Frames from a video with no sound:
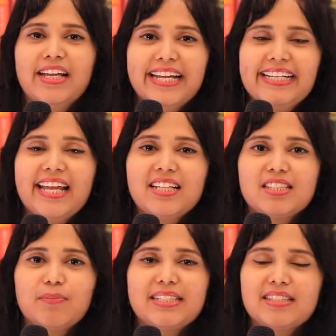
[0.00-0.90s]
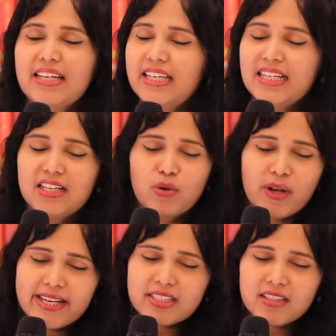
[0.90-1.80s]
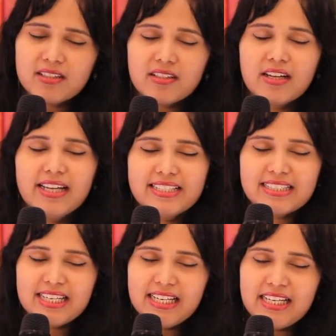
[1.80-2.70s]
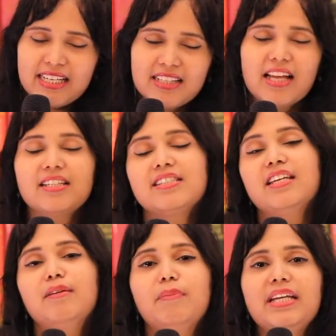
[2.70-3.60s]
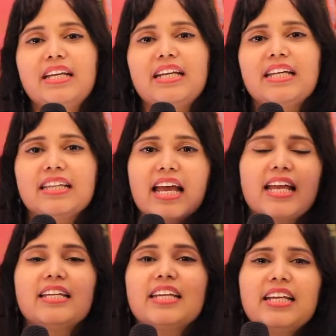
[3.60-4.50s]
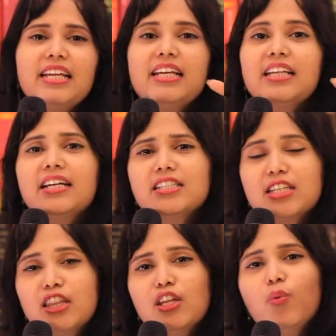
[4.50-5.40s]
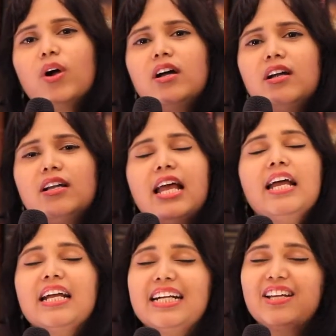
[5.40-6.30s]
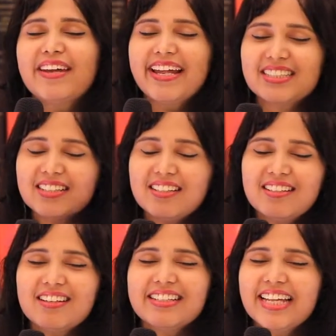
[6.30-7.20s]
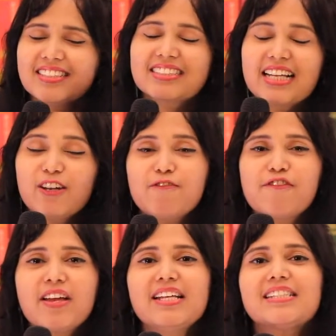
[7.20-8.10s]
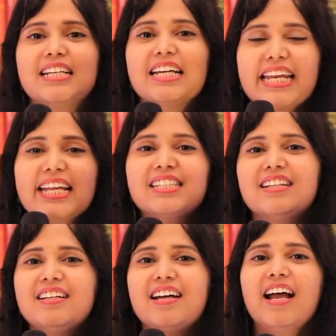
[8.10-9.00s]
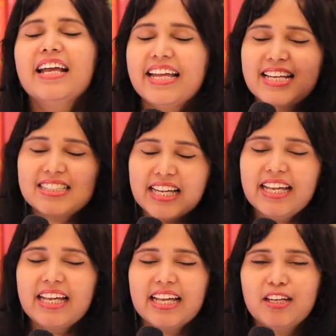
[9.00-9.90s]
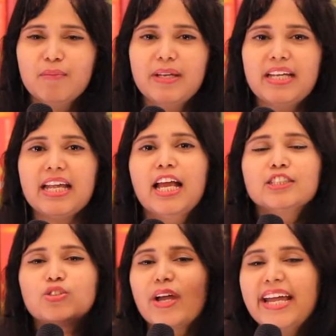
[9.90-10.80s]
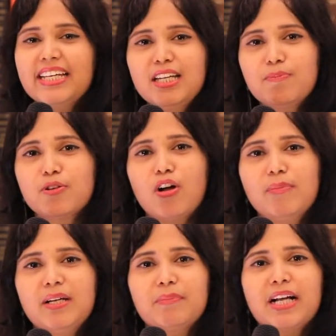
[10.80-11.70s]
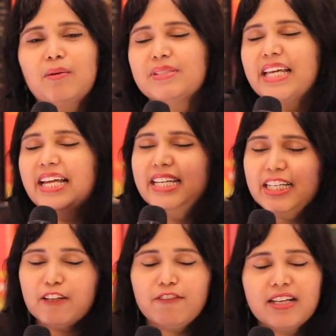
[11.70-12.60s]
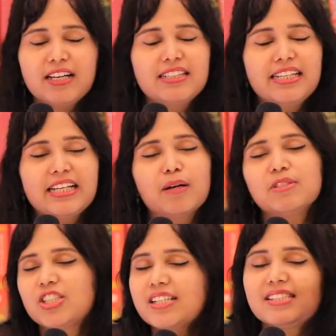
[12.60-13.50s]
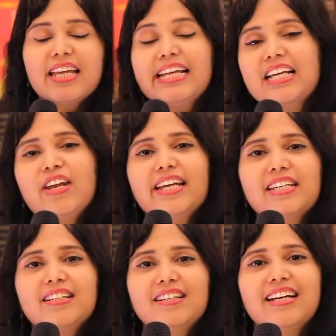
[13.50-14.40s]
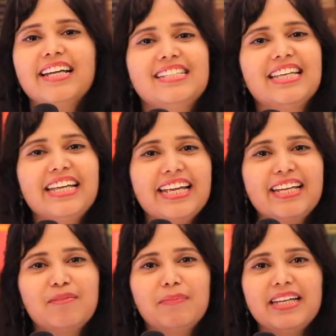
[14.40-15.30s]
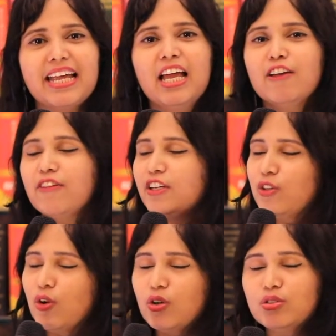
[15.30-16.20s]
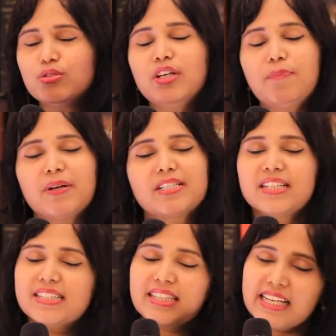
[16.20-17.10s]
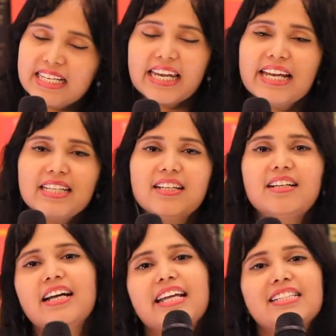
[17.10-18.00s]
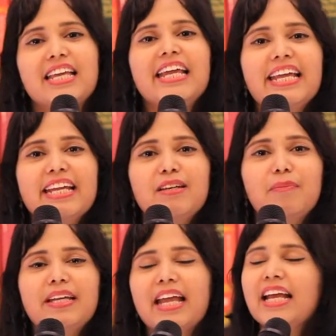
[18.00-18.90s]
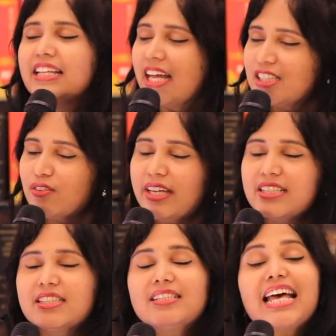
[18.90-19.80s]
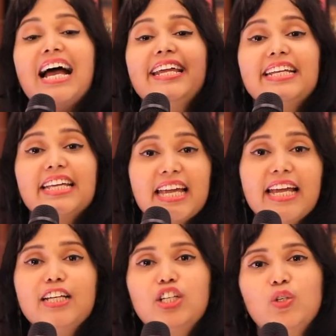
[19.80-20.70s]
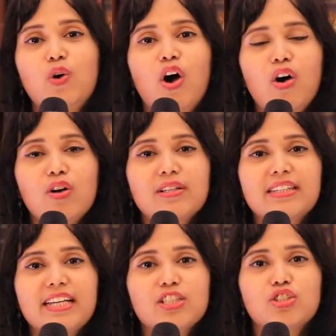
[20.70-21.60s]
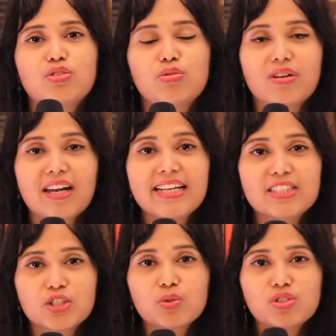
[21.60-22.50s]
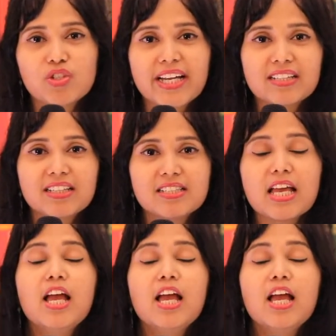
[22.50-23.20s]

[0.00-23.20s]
It ends by saying, greater is he that is in me than he that is in the world. Greater. Yes, confess. Greater is he in me. So any problem comes, any difficulty comes, just say, greater is he in me. When you go through depression, say, greater is he in me. That's why it says, I can do all things through Christ who strengthens.